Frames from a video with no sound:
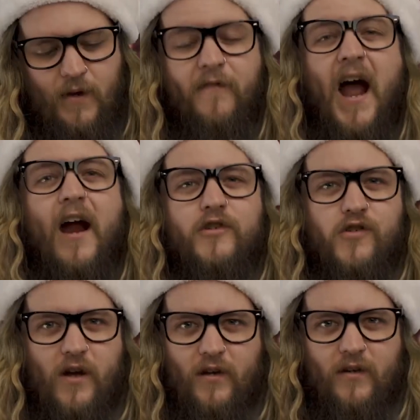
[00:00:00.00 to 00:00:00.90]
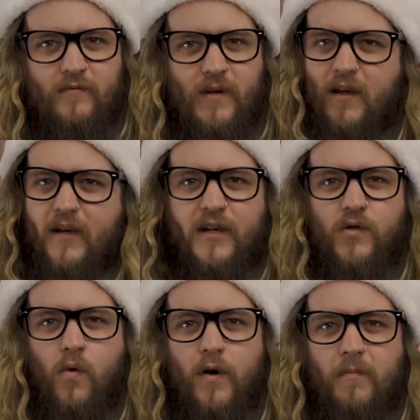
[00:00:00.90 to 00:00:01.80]
A fire truck. Not like a
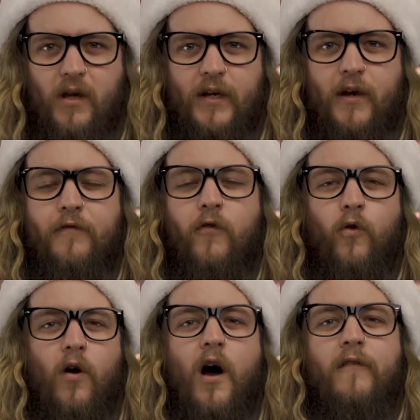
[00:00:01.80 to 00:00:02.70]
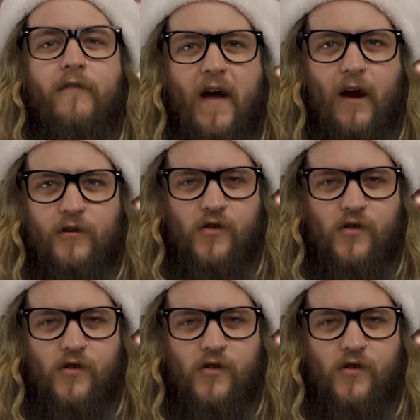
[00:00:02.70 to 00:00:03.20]
toy, but like a full-on fire